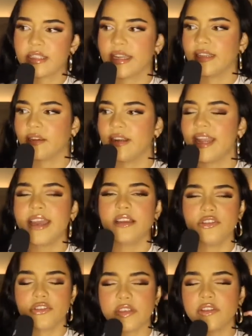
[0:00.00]
Like, de verdad,
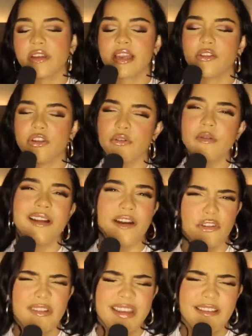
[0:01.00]
yo siento que lo dio en
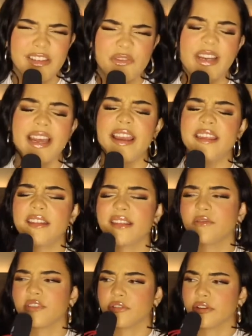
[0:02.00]
arroz y habichuela. I think
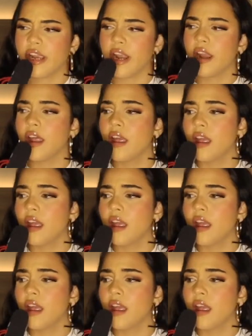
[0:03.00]
that was great.